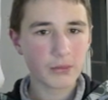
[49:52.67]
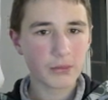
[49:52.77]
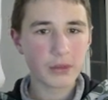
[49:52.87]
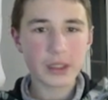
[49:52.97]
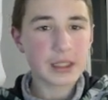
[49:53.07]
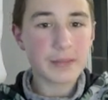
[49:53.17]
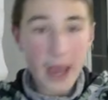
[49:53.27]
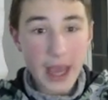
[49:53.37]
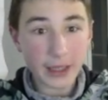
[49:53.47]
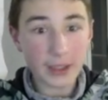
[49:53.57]
But it's
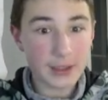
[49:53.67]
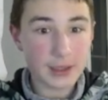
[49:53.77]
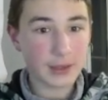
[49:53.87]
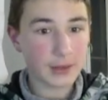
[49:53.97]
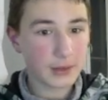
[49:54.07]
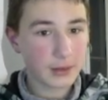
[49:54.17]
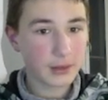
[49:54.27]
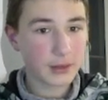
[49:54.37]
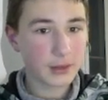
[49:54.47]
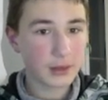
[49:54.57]
mate!
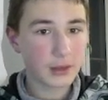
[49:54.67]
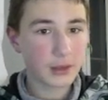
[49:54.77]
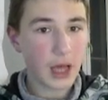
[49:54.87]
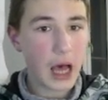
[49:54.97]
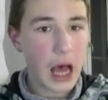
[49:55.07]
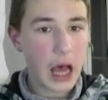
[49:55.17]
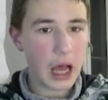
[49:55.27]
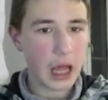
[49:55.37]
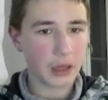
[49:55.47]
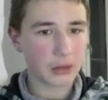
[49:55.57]

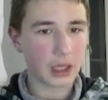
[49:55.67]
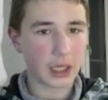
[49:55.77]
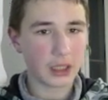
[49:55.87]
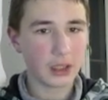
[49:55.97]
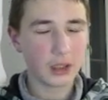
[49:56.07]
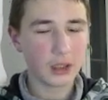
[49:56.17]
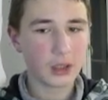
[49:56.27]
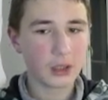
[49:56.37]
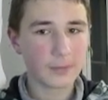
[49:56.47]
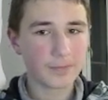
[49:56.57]
Ah, okay.
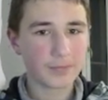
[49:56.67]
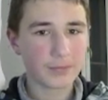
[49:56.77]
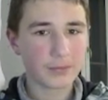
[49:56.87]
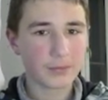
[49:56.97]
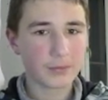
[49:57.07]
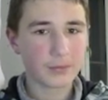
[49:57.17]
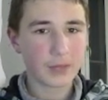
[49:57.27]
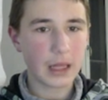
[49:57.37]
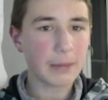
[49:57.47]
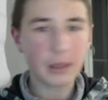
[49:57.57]

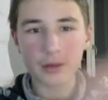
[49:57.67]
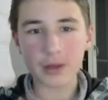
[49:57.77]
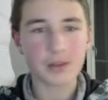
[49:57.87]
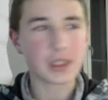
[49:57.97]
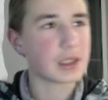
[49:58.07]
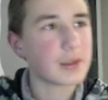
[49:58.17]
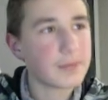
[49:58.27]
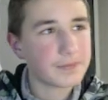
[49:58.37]
I'll play queen f6.